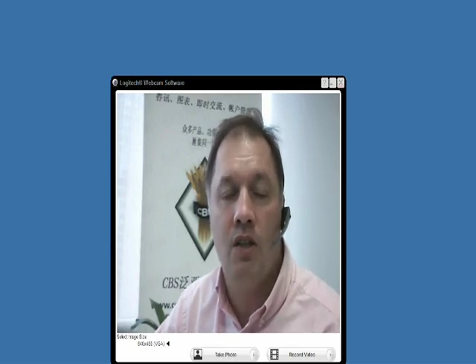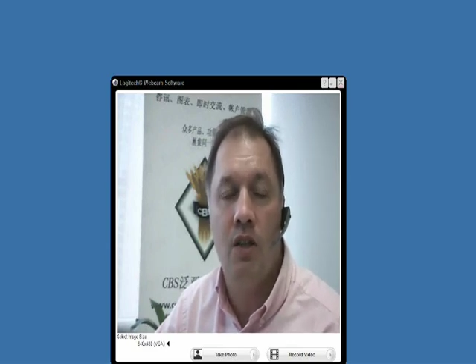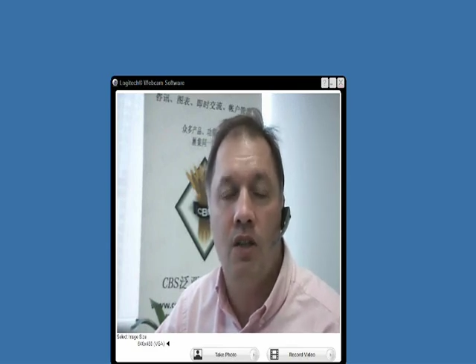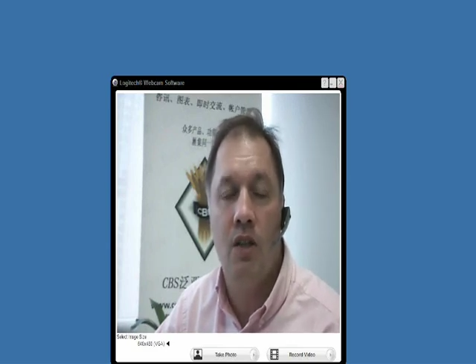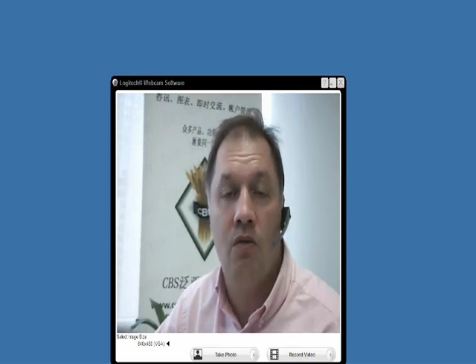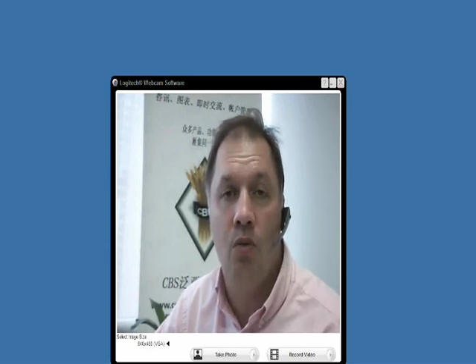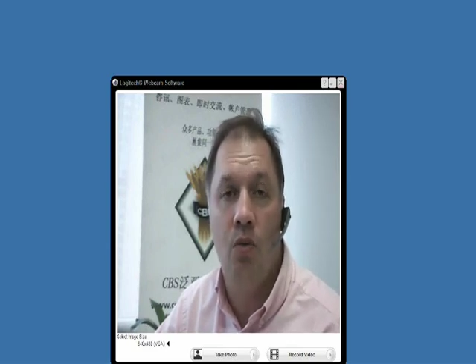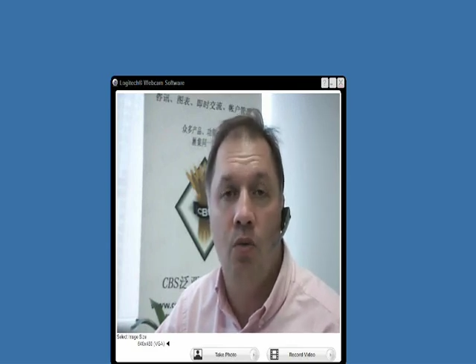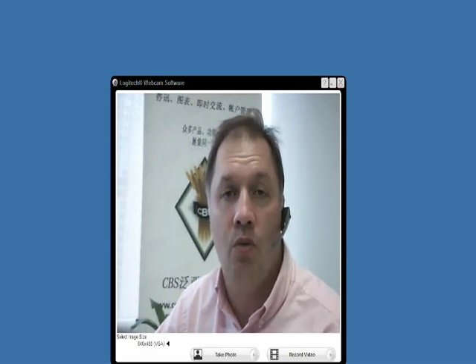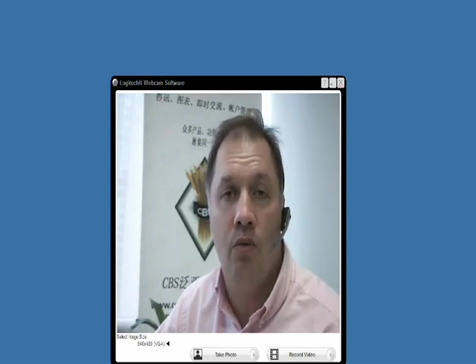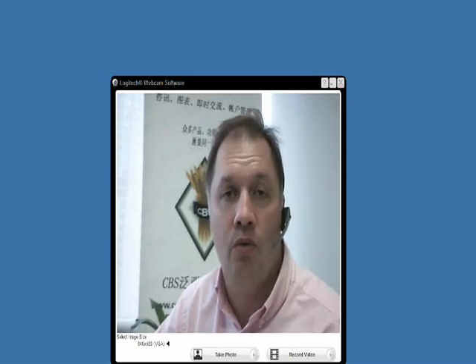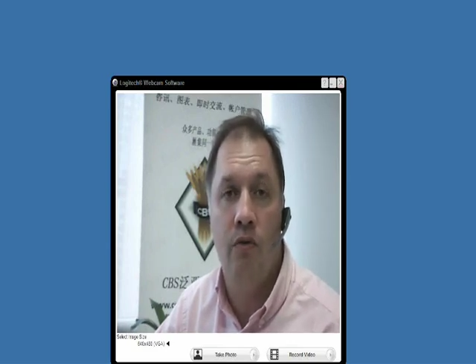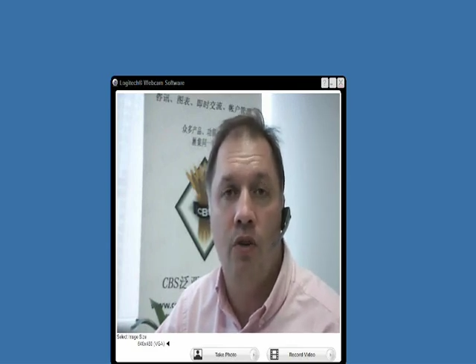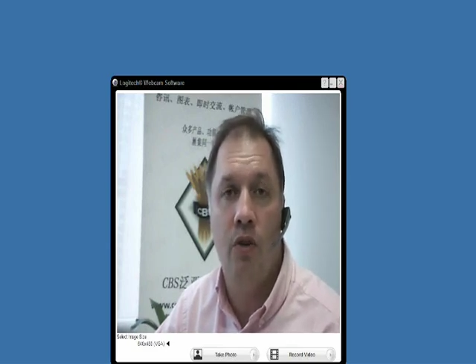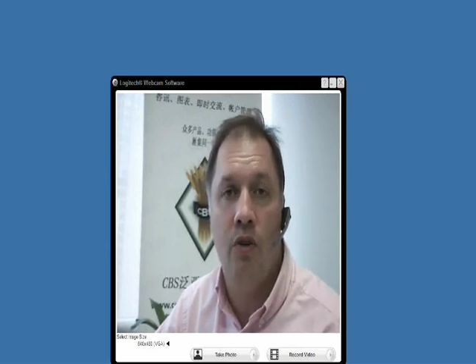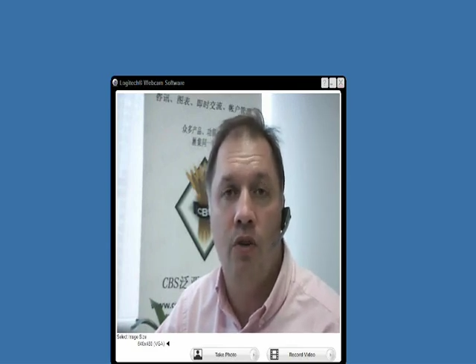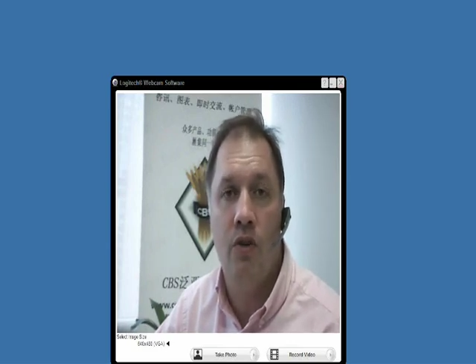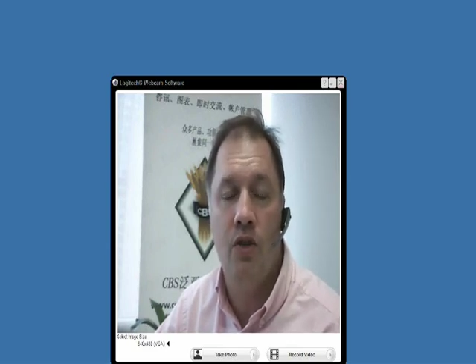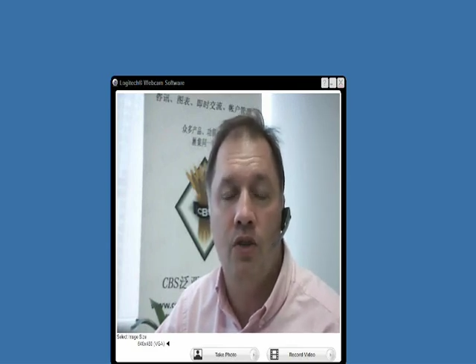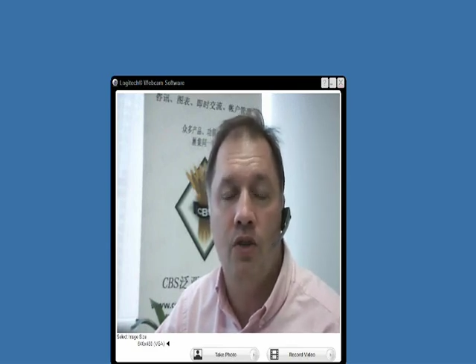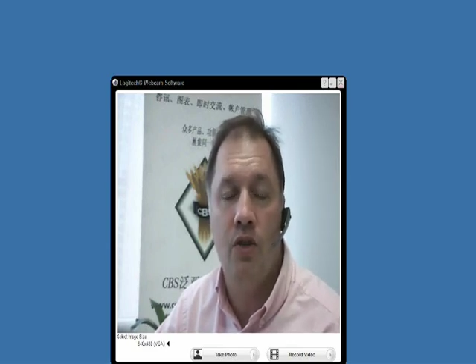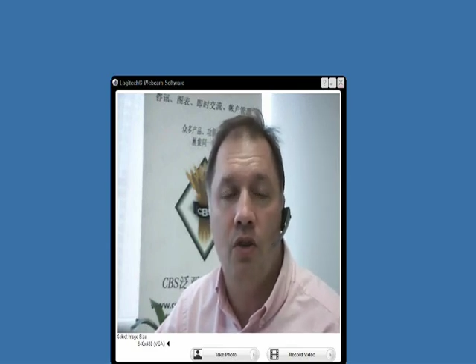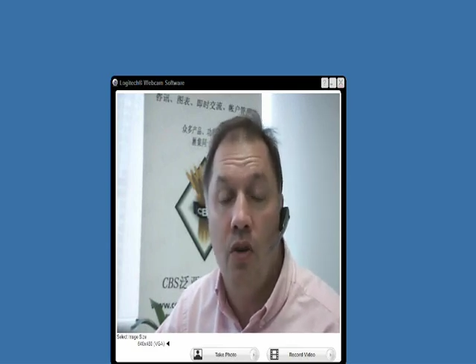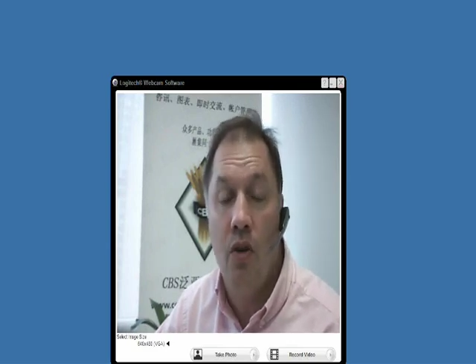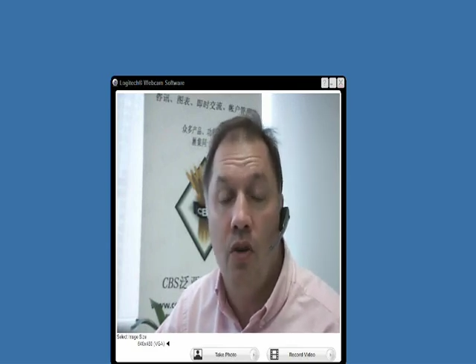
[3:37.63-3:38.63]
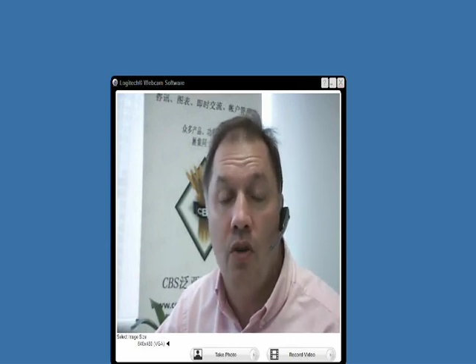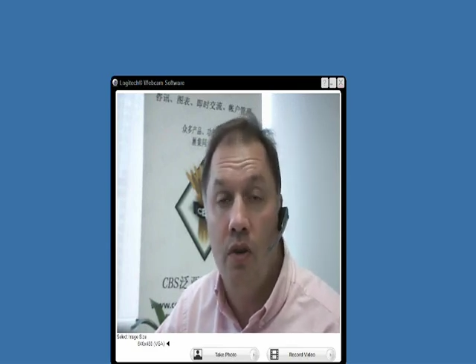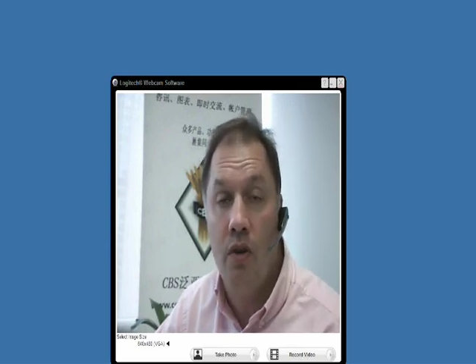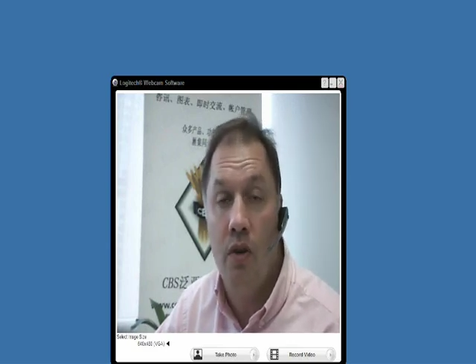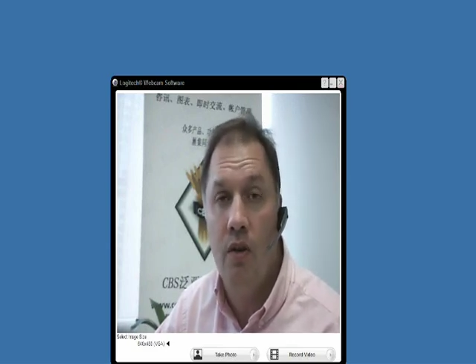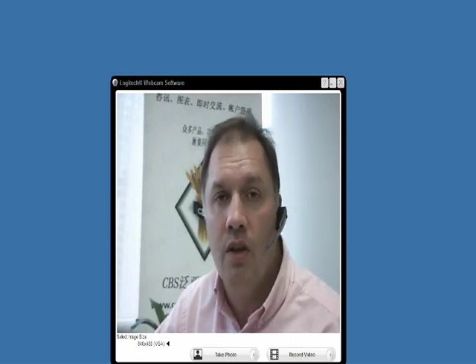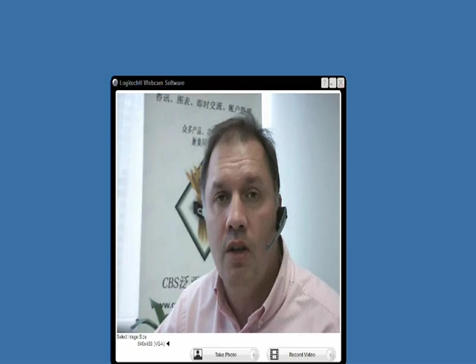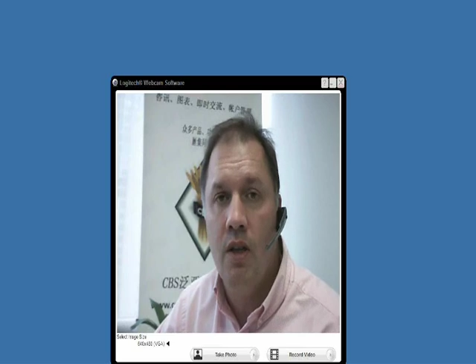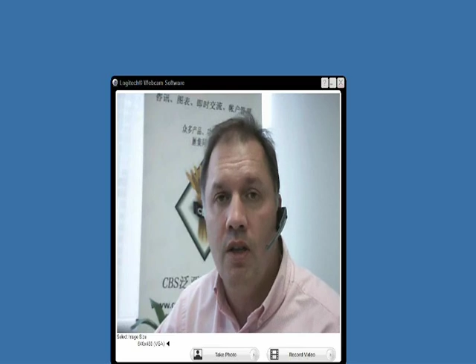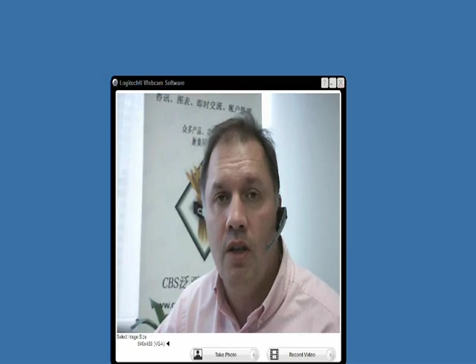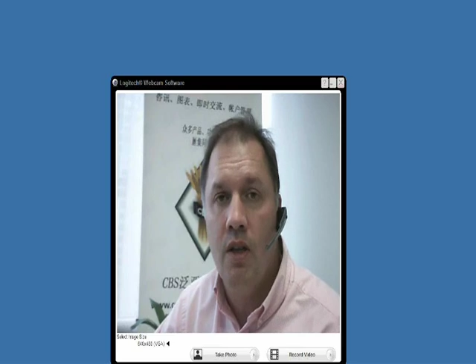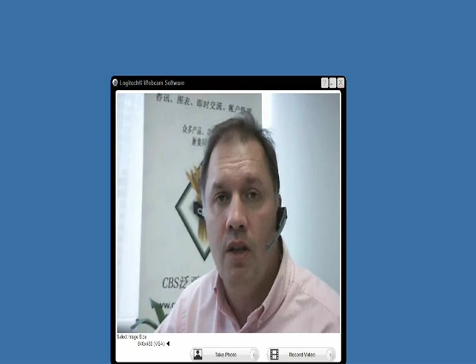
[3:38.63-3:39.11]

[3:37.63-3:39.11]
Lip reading: and that's what we'll focus on,